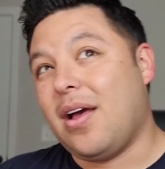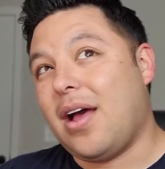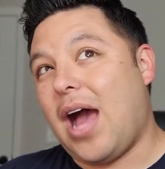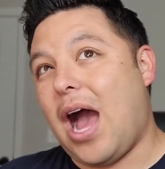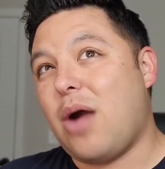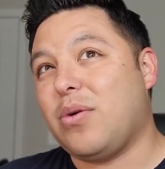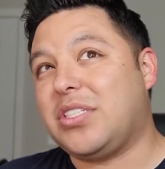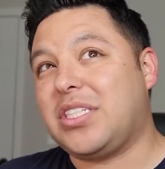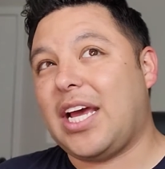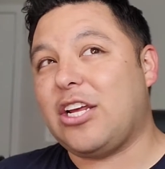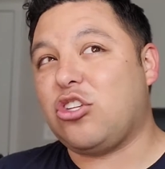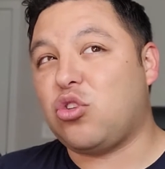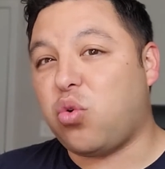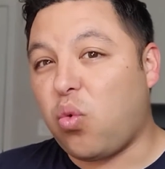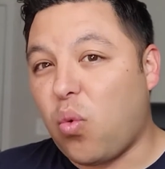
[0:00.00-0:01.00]
I would say
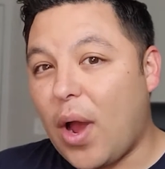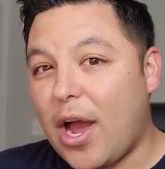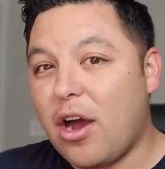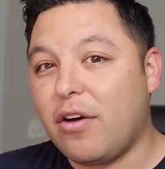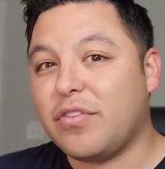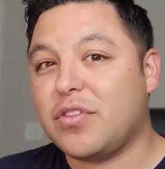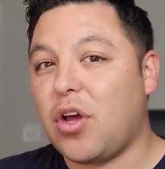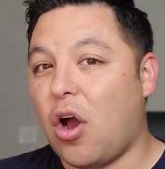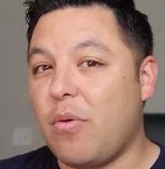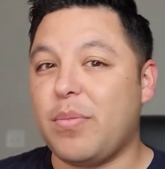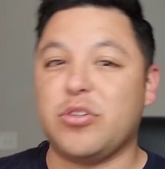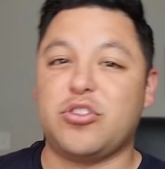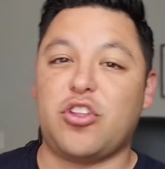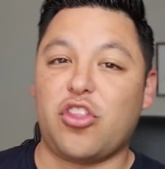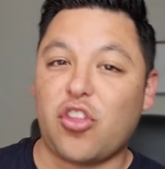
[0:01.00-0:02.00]
12,
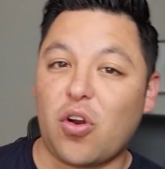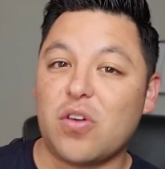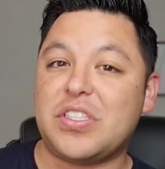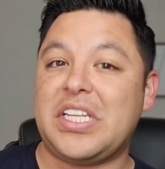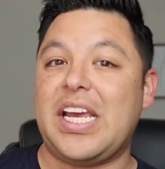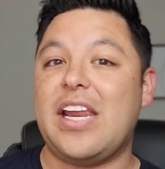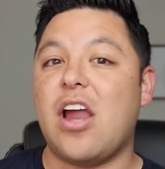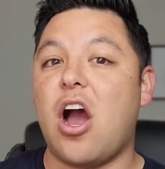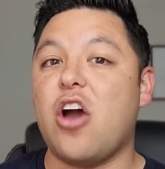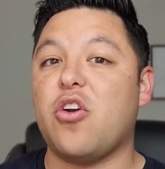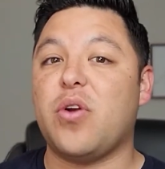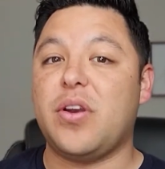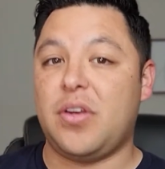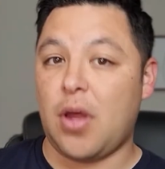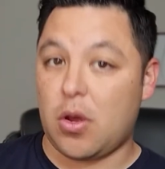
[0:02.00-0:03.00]
almost
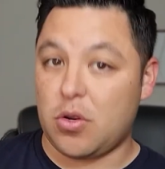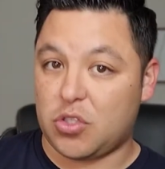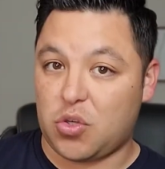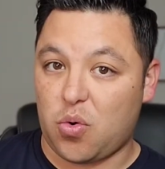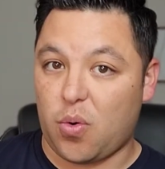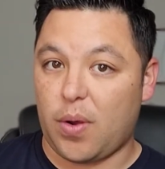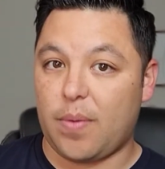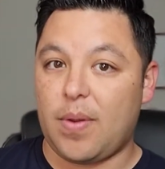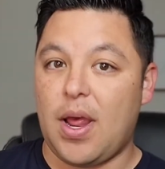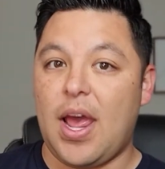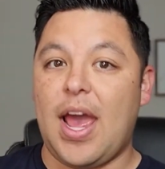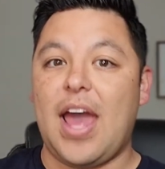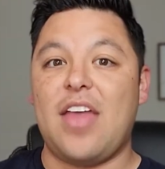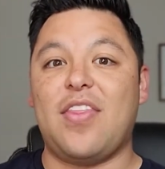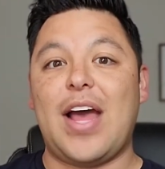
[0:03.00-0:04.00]
1,300 Dogecoin.
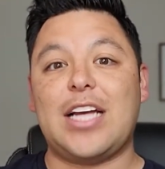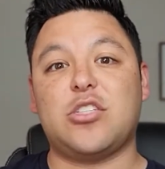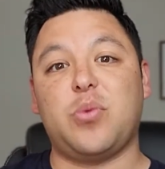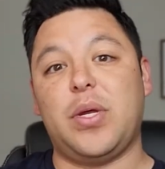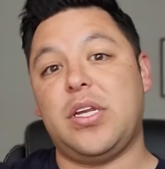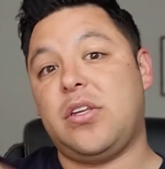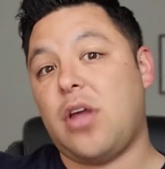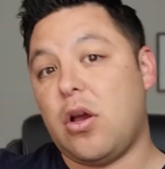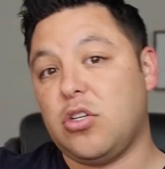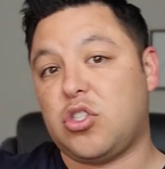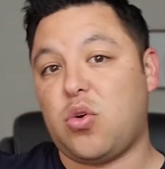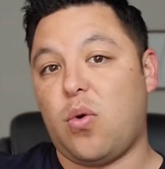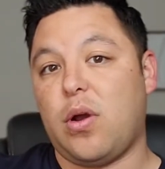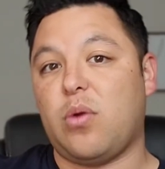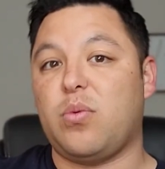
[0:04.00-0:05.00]
And that's when
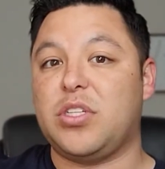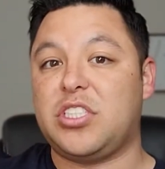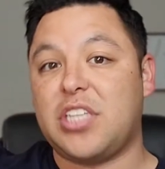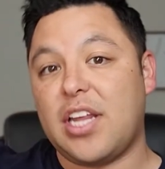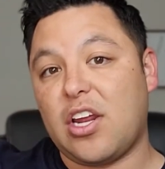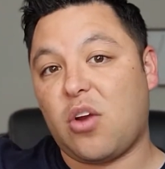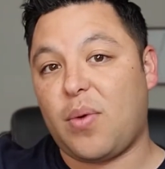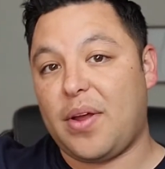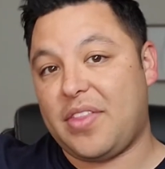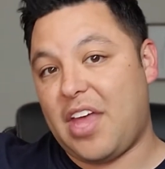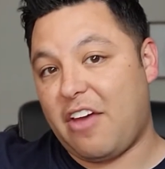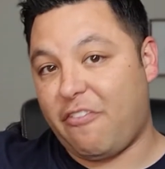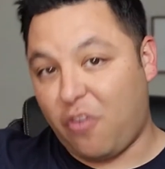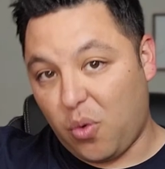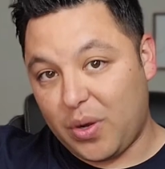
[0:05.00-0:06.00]
Dogecoin was sitting around that
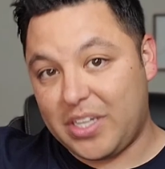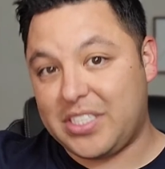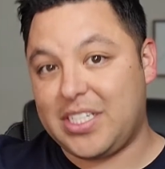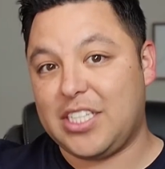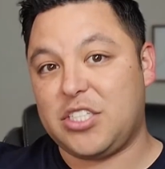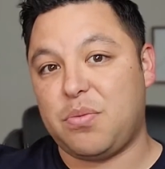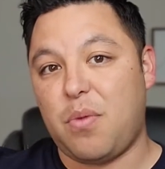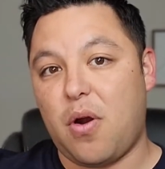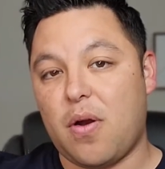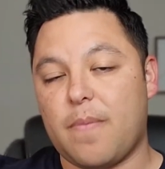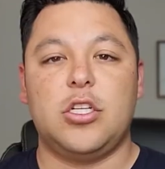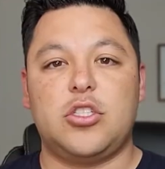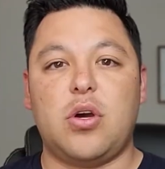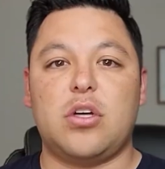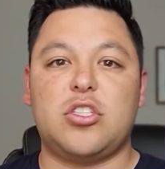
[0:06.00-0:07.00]
40 cents mark.
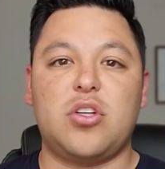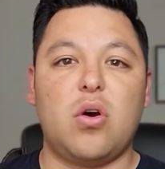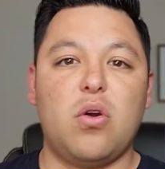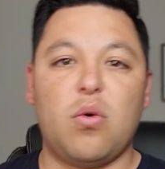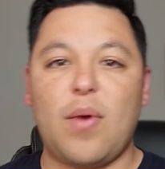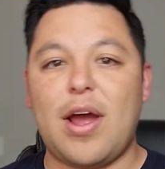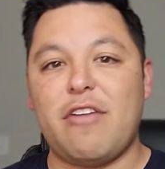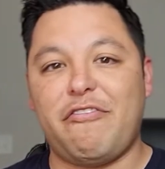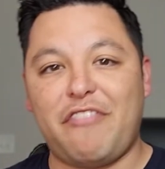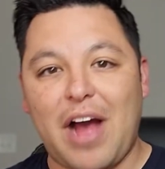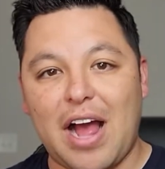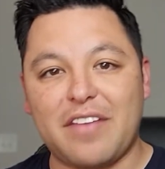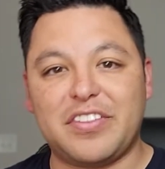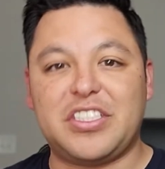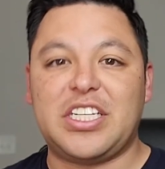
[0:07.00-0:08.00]
So I sold around
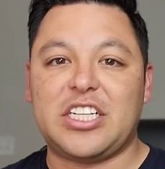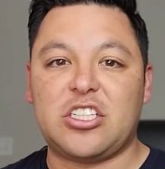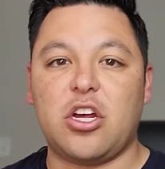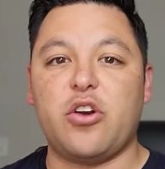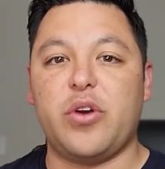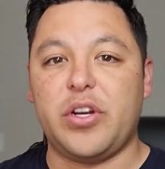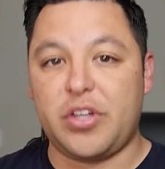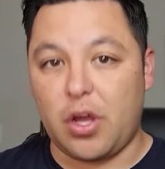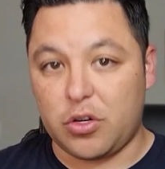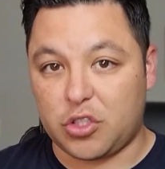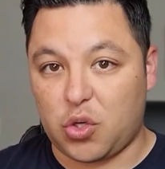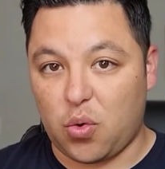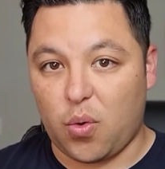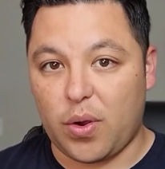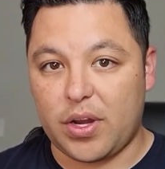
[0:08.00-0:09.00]
500-600
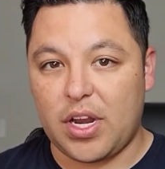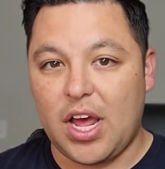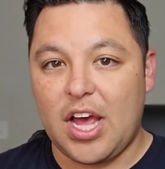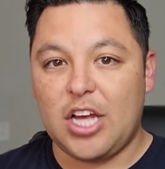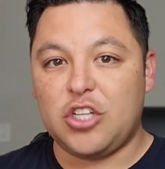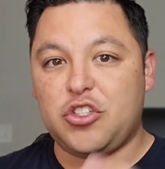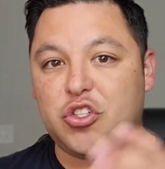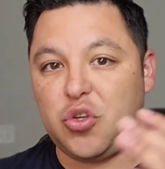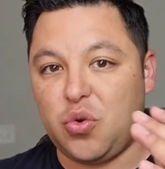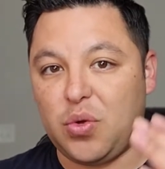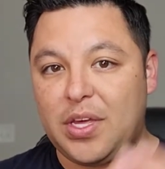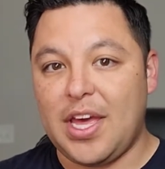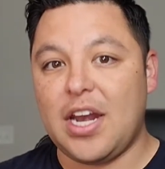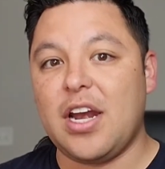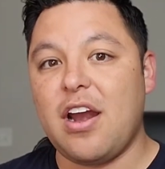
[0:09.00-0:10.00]
Dogecoin to
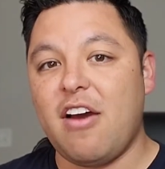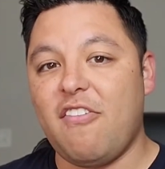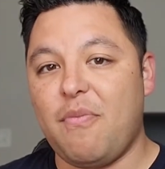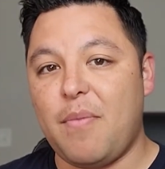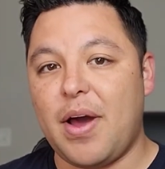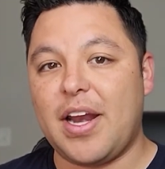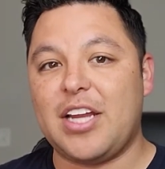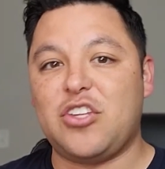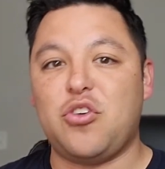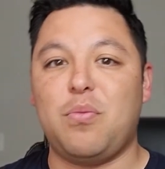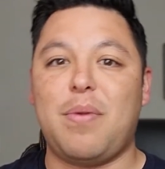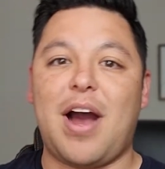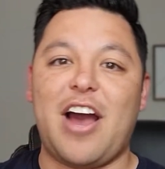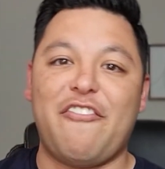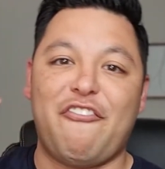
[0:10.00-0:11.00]
get enough money to
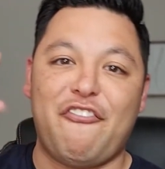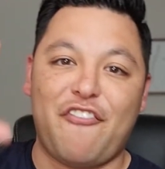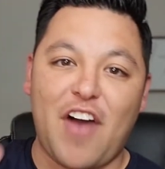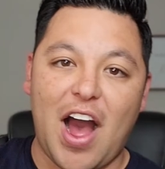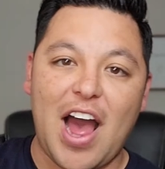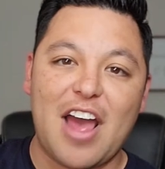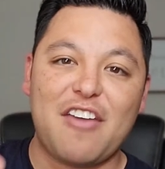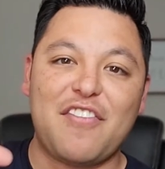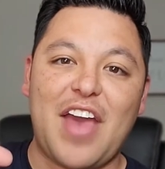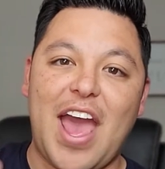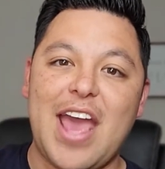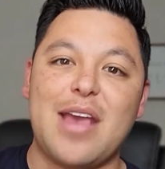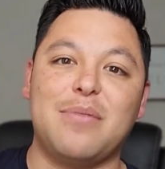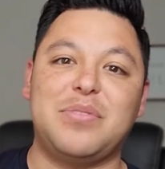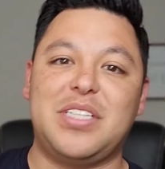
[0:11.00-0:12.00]
buy 5
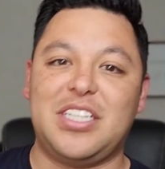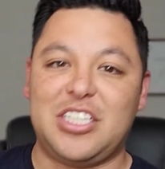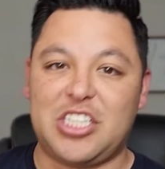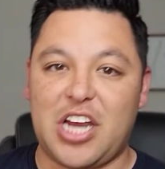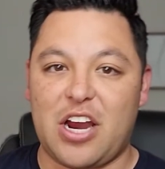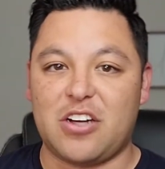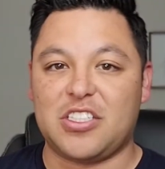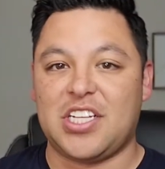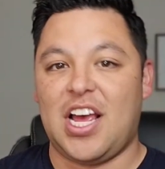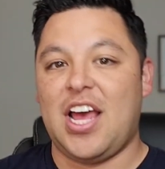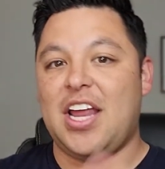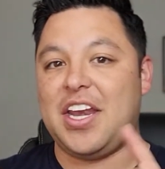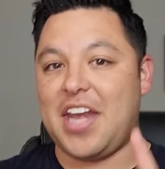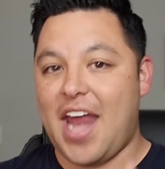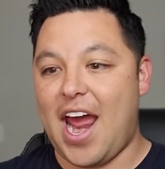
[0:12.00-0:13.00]
AMC shares.
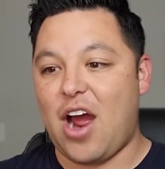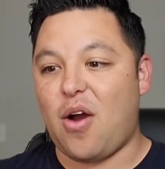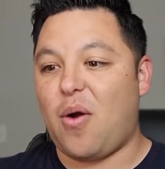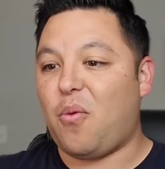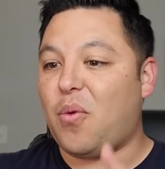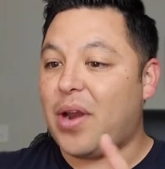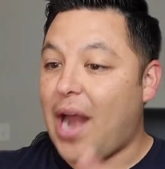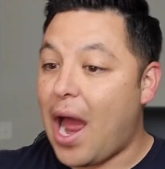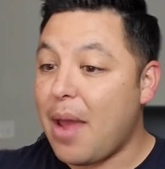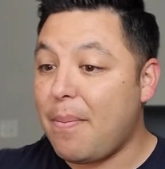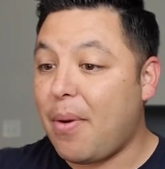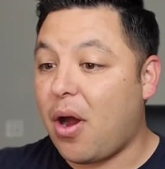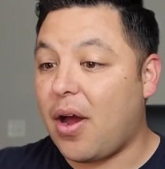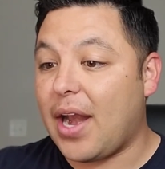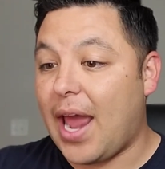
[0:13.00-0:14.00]
Now, when I
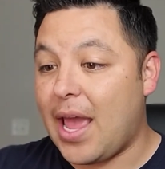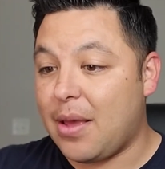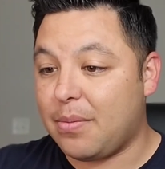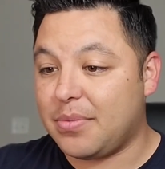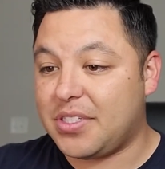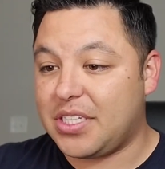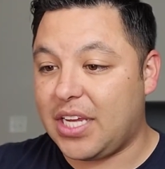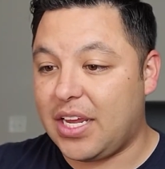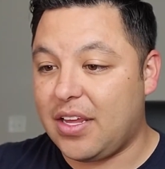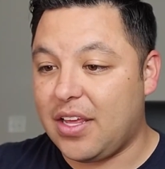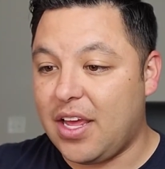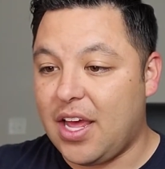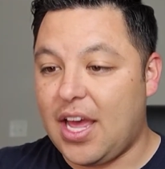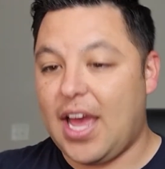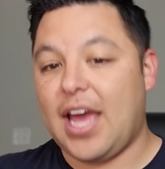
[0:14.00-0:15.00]
bought AMC,
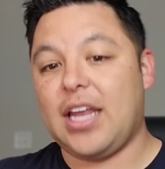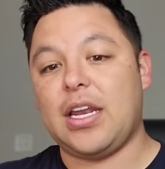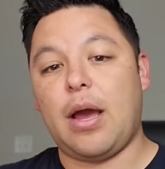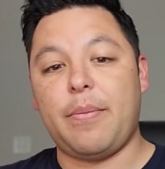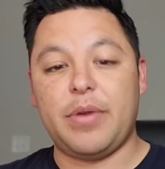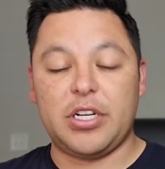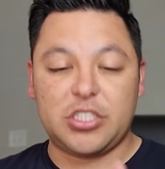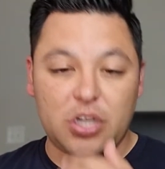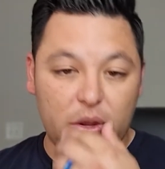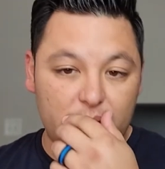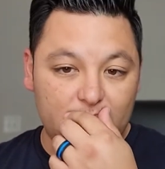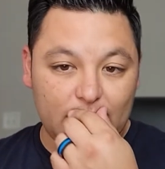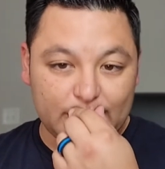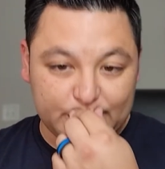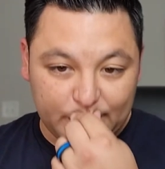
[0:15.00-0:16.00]
and I'm gonna show you
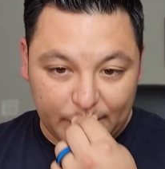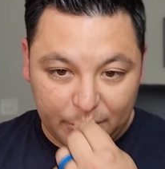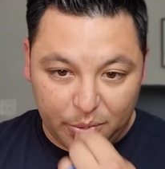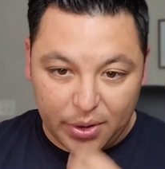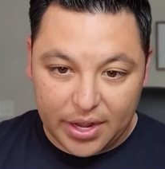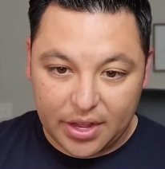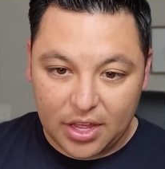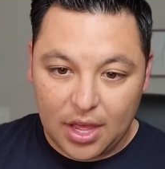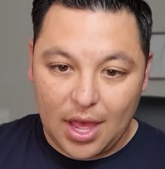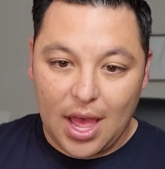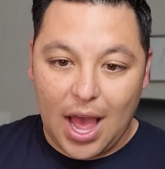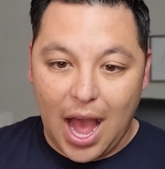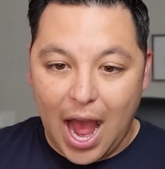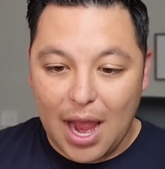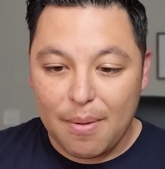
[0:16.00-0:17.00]
guys right quick,
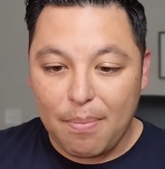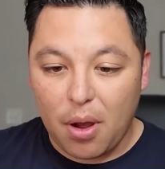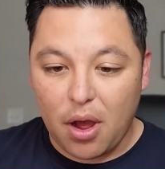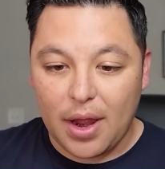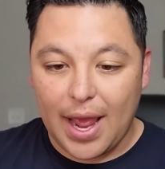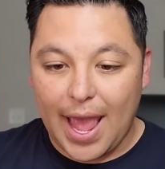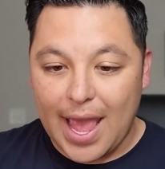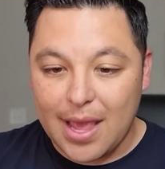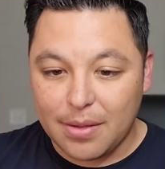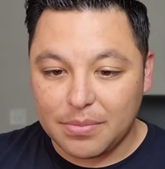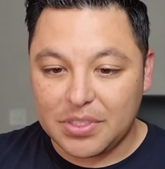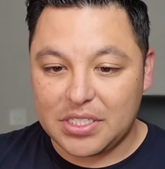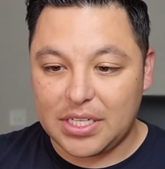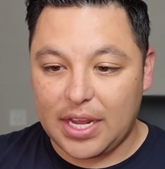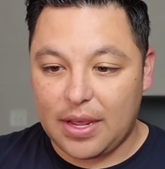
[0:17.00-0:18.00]
I bought
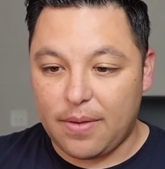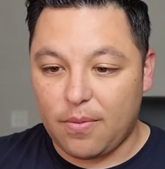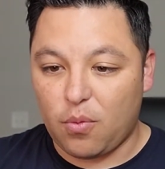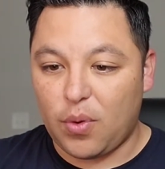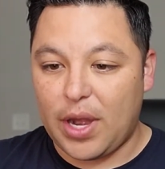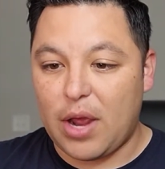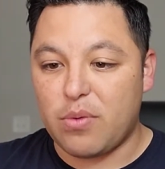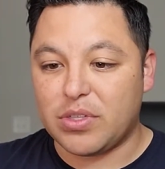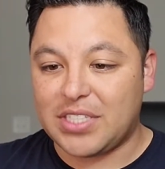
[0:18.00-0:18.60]
AMC when it was